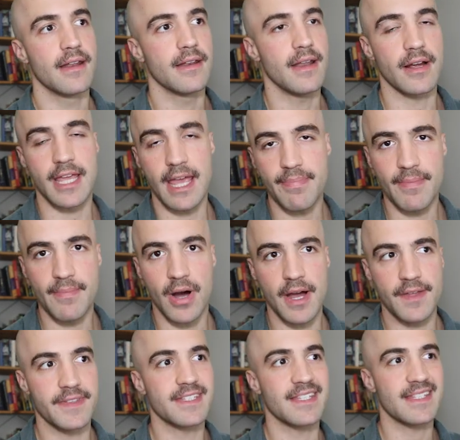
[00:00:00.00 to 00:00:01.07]
Now keep in
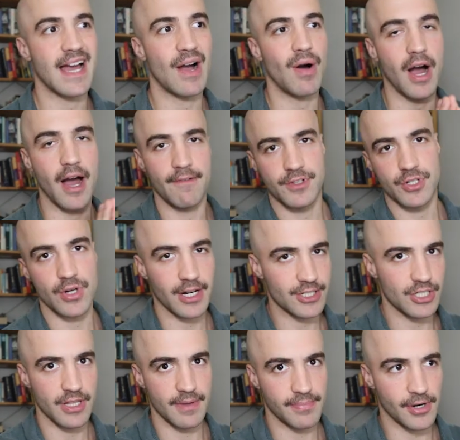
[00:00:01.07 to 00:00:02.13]
mind, this is how I've
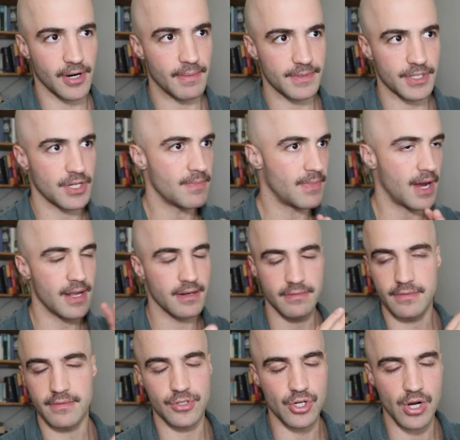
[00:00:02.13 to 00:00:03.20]
structured the prompt. You might
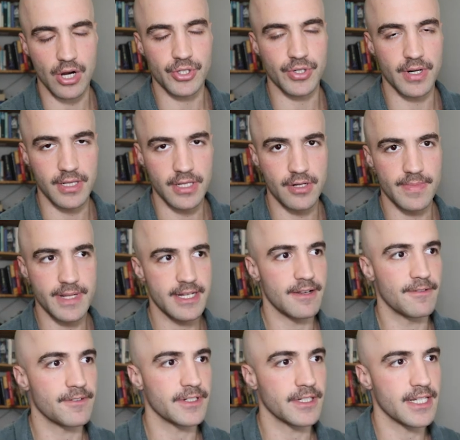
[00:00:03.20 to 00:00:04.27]
structure it a little bit
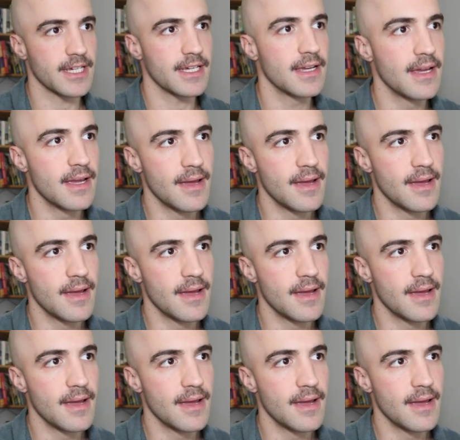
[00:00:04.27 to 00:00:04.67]
differently.